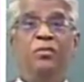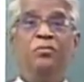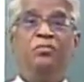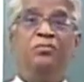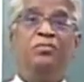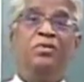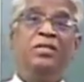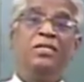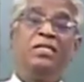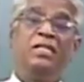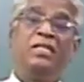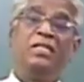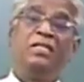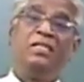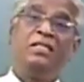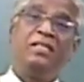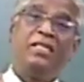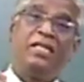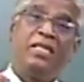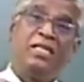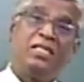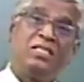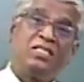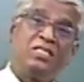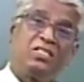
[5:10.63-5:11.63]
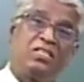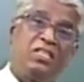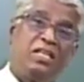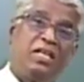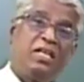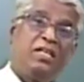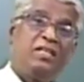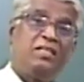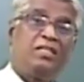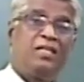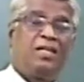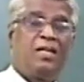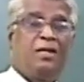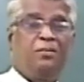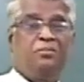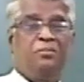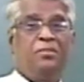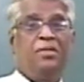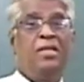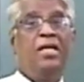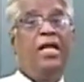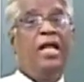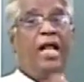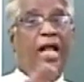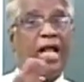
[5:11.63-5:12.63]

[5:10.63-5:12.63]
within his income,